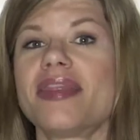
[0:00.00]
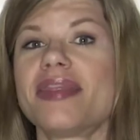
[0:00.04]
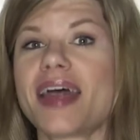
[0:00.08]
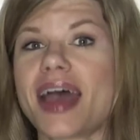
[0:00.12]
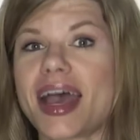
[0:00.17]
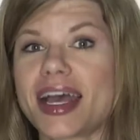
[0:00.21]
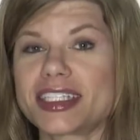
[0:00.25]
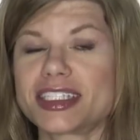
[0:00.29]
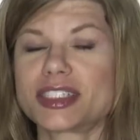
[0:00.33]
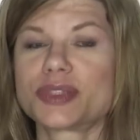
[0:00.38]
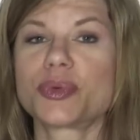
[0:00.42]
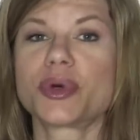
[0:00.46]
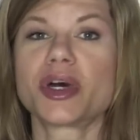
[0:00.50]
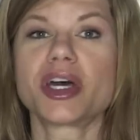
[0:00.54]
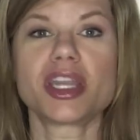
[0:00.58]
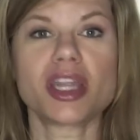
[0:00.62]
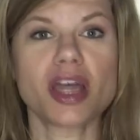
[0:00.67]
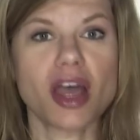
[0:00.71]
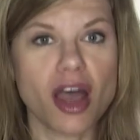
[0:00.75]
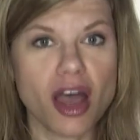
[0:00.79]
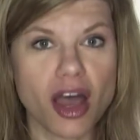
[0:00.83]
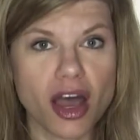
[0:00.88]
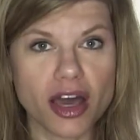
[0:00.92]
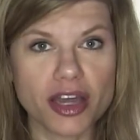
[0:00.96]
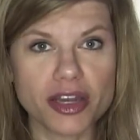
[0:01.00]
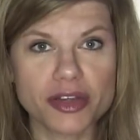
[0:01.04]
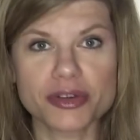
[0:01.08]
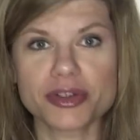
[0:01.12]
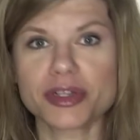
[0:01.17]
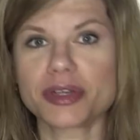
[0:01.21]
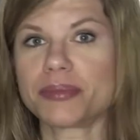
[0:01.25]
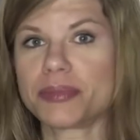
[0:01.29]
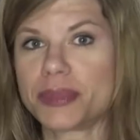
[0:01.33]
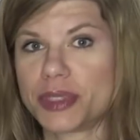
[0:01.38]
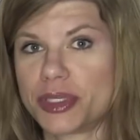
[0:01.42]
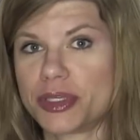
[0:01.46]
That's what
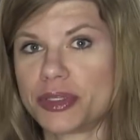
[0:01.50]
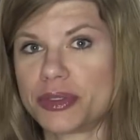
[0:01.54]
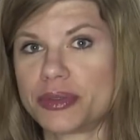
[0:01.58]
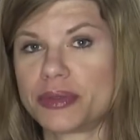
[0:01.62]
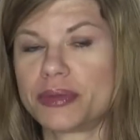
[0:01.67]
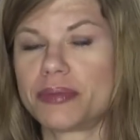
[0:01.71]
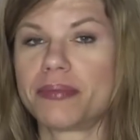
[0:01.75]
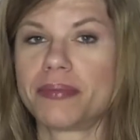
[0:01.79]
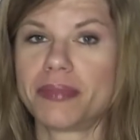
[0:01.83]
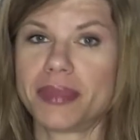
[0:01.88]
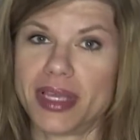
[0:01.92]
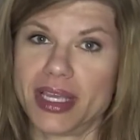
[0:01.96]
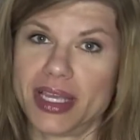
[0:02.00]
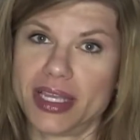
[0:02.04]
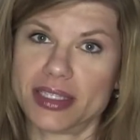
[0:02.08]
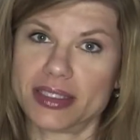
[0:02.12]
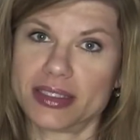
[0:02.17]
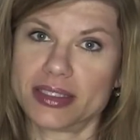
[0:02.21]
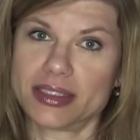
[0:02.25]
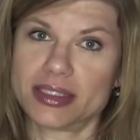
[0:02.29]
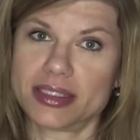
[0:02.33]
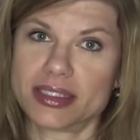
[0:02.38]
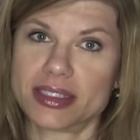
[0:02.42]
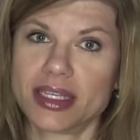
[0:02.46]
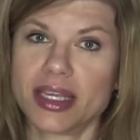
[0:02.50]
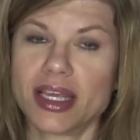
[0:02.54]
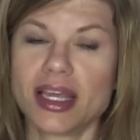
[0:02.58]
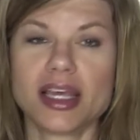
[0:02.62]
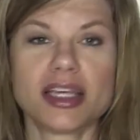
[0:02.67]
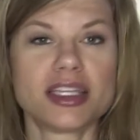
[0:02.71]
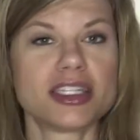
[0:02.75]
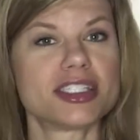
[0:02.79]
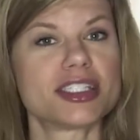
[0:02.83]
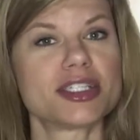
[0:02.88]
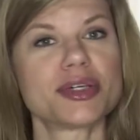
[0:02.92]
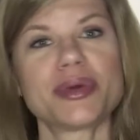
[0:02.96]
autoimmune means.
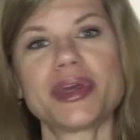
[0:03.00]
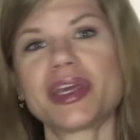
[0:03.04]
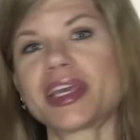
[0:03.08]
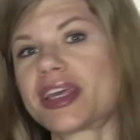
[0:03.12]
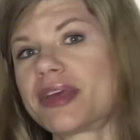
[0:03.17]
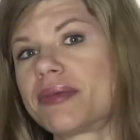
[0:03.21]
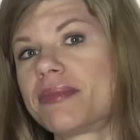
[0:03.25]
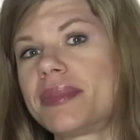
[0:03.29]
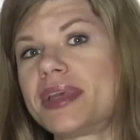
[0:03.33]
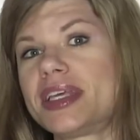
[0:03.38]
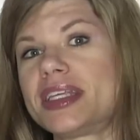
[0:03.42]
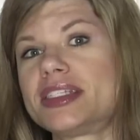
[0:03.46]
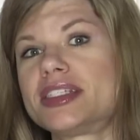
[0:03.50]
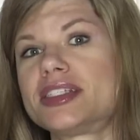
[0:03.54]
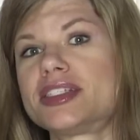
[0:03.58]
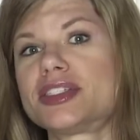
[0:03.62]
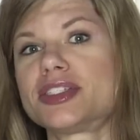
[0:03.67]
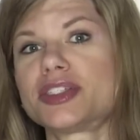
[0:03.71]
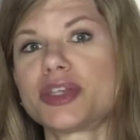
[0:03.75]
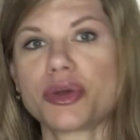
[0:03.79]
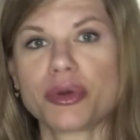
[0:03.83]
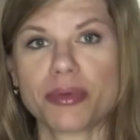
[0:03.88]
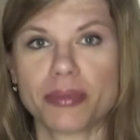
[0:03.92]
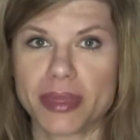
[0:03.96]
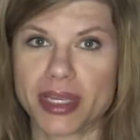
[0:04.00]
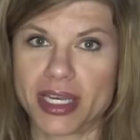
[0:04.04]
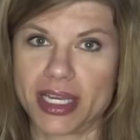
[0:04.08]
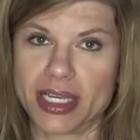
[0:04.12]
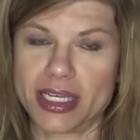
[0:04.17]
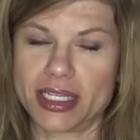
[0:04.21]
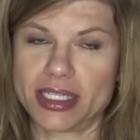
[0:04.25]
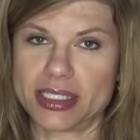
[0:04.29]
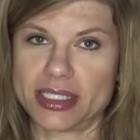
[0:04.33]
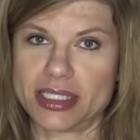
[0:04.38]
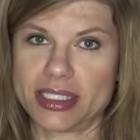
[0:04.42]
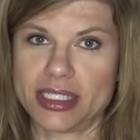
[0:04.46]
So it can be so
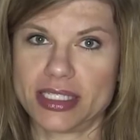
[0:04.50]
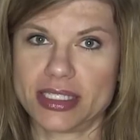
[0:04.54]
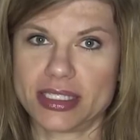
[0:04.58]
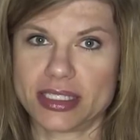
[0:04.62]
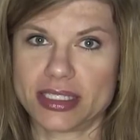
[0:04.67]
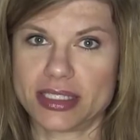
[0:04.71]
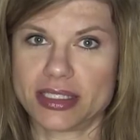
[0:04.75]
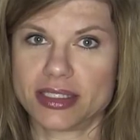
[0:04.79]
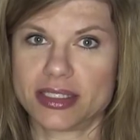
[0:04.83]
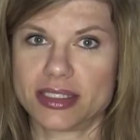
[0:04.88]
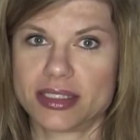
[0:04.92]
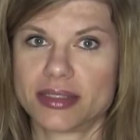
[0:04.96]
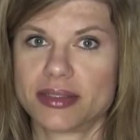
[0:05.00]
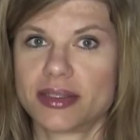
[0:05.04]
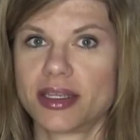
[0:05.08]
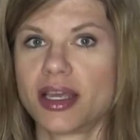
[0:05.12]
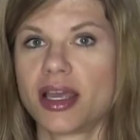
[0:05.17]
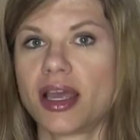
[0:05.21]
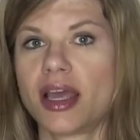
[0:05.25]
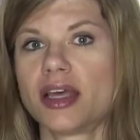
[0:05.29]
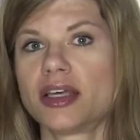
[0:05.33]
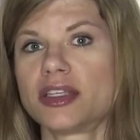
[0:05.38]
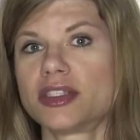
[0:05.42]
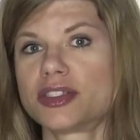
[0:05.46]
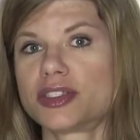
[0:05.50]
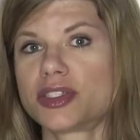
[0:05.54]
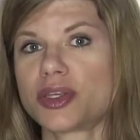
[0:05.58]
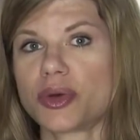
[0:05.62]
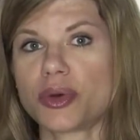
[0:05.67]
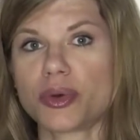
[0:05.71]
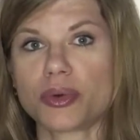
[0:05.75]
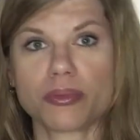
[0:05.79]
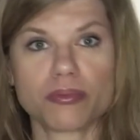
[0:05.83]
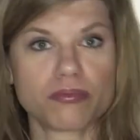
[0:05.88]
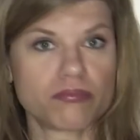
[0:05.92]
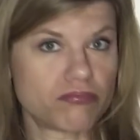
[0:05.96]
many diseases.
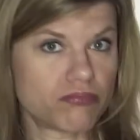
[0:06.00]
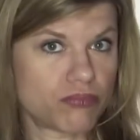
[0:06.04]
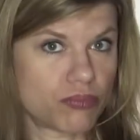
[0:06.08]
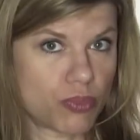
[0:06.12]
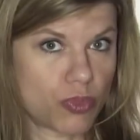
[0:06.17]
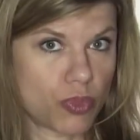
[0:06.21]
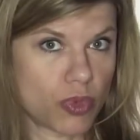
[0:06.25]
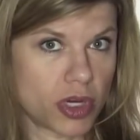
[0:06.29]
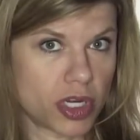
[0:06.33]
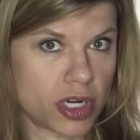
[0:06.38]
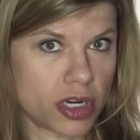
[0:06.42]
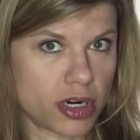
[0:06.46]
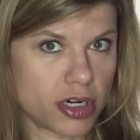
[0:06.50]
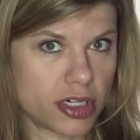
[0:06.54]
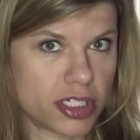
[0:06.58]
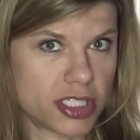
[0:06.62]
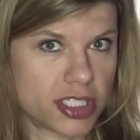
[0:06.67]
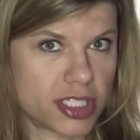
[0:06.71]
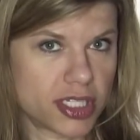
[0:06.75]
So, what are